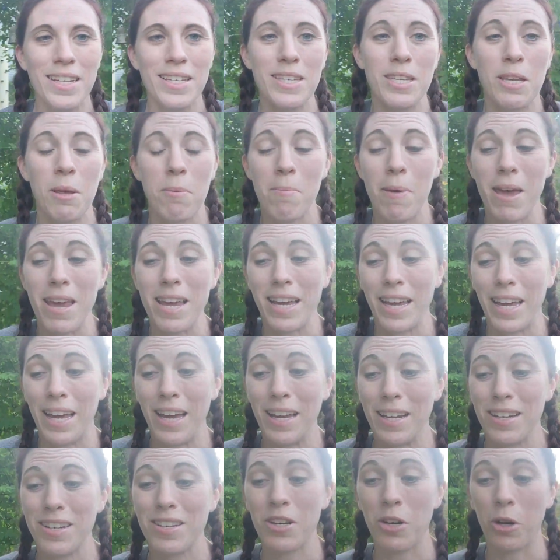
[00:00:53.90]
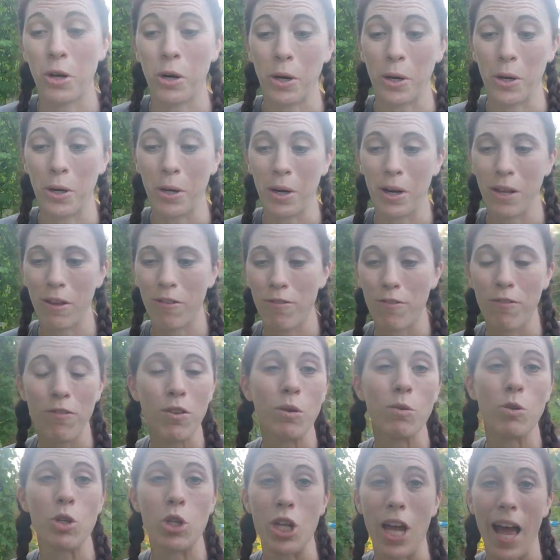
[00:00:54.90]
to make it turn
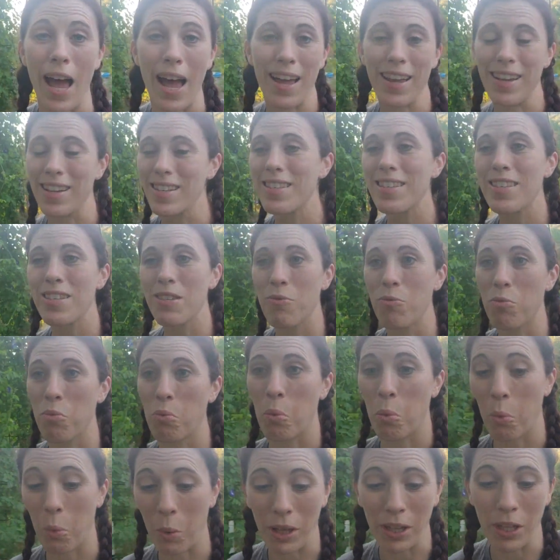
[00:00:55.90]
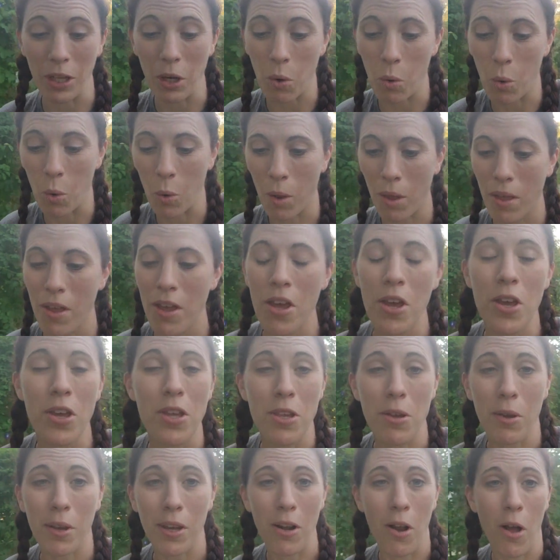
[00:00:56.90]
fuchsia. It's really cool.
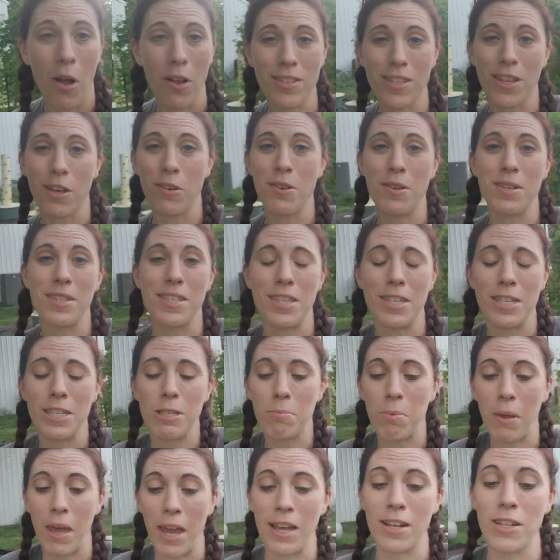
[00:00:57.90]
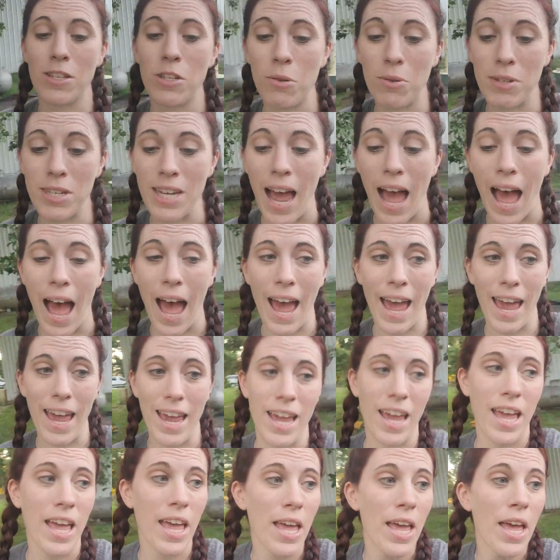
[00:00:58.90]
You can also use this plant to
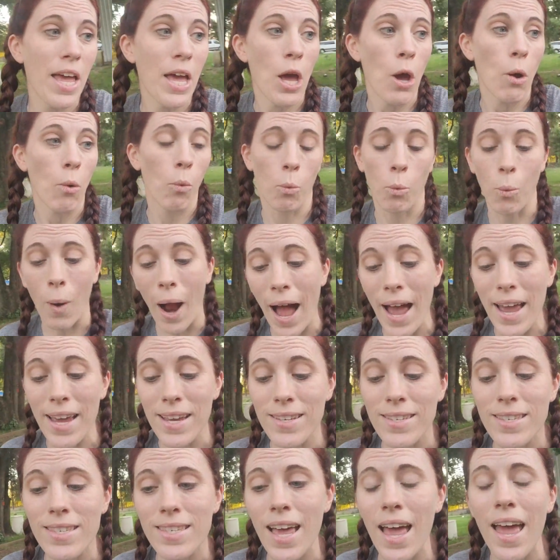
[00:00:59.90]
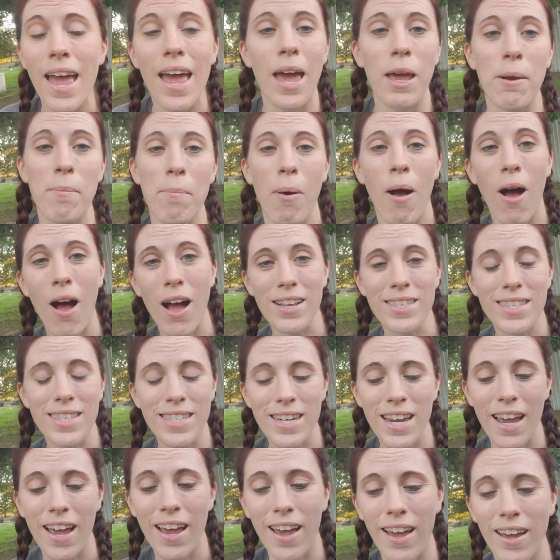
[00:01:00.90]
dye rice and
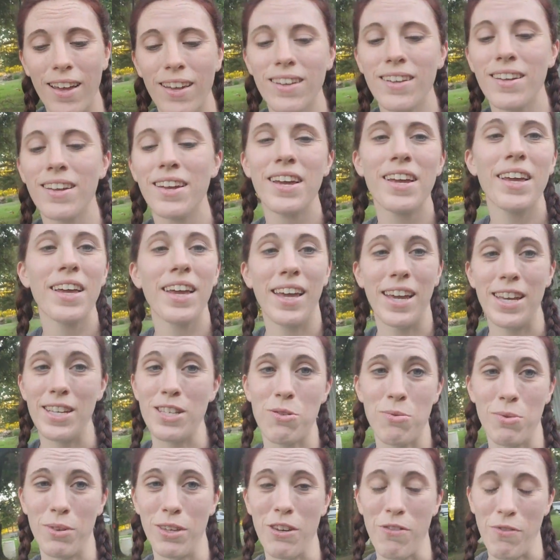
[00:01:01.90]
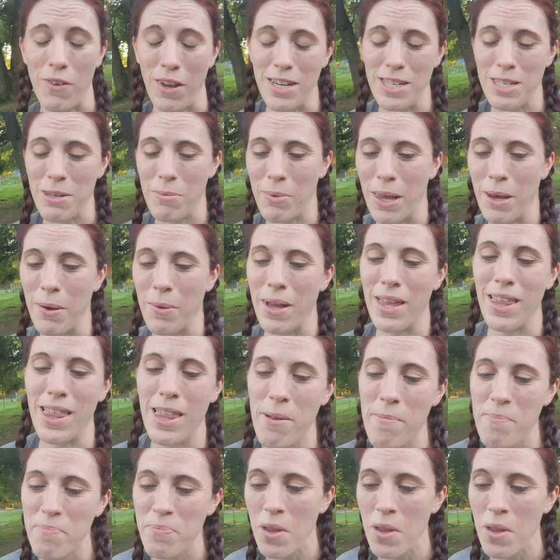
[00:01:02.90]
pasta. It's really fun to play with.